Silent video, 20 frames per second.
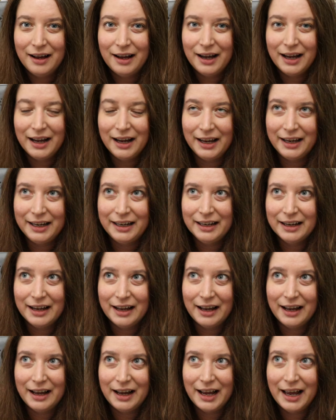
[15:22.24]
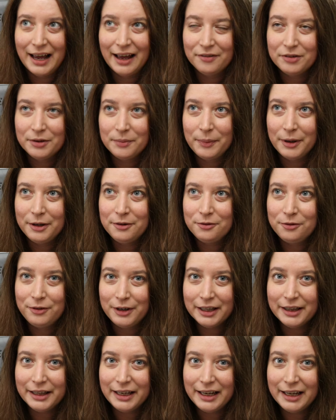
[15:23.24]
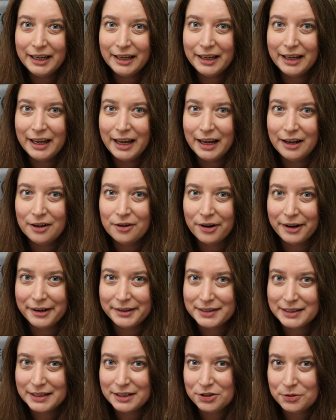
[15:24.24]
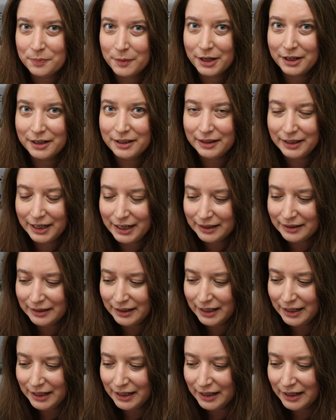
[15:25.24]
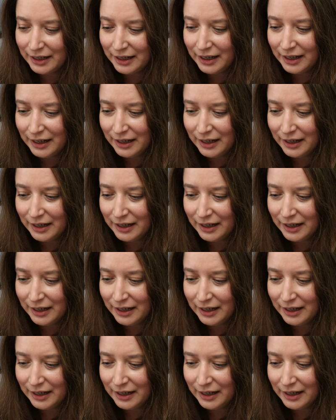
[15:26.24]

I haven't been feeling a cross-stitch bug lately.